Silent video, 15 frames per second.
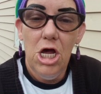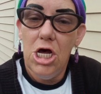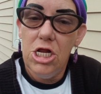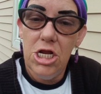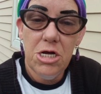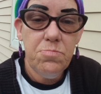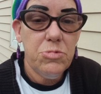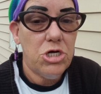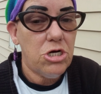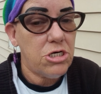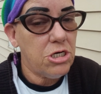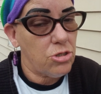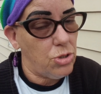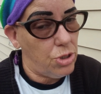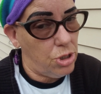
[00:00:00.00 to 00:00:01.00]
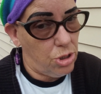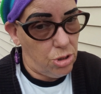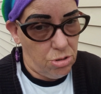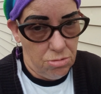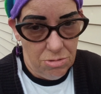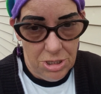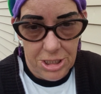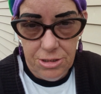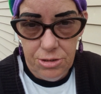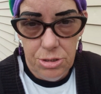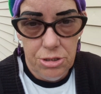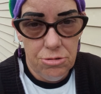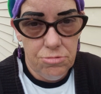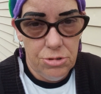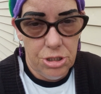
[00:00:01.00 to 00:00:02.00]
and I'm talking straight
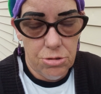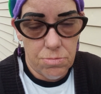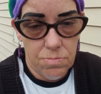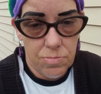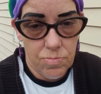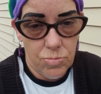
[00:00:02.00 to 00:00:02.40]
to you,